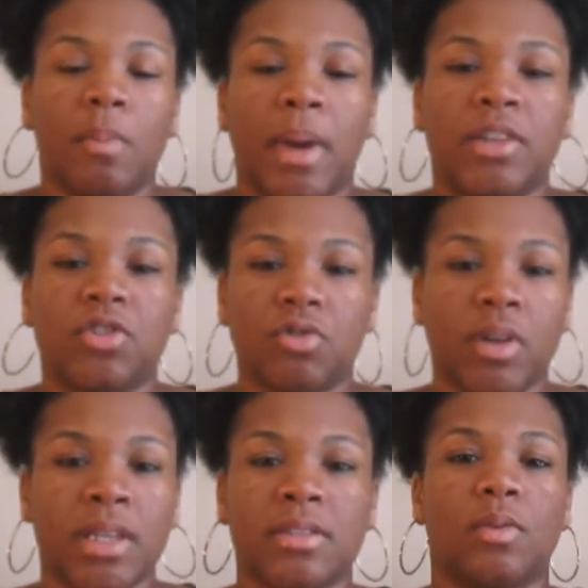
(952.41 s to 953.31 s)
my
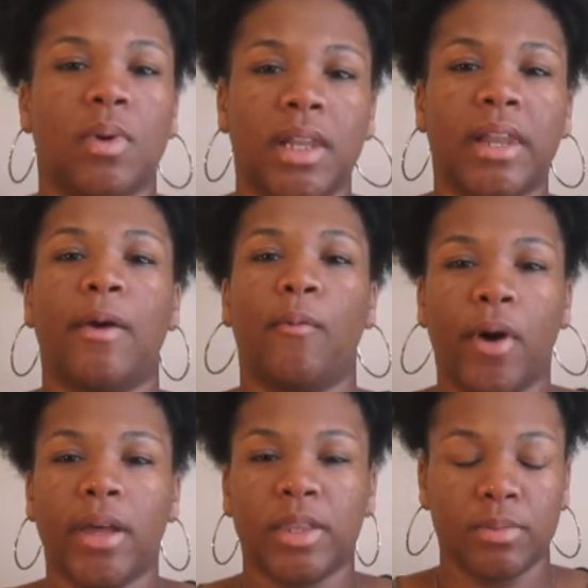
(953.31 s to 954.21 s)
strands the way that I
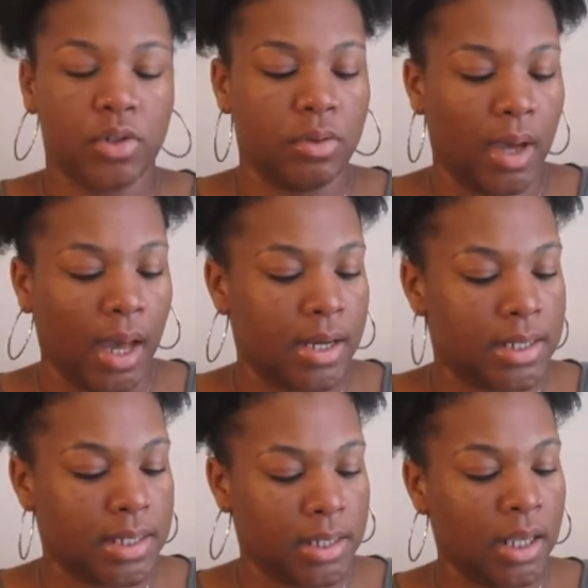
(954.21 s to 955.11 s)
want them to,
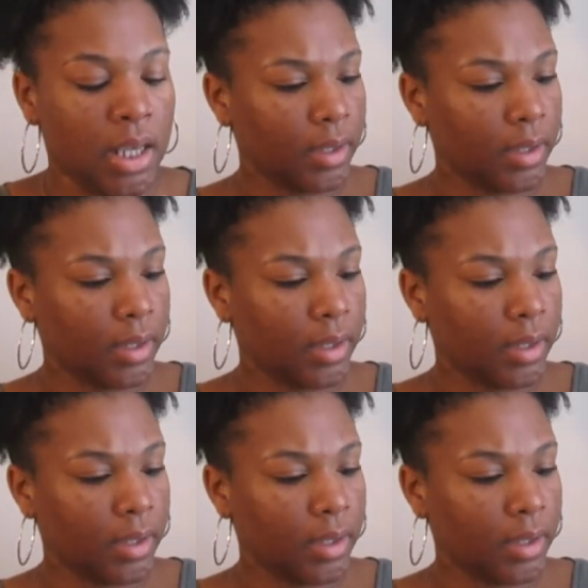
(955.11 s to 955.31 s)
honestly.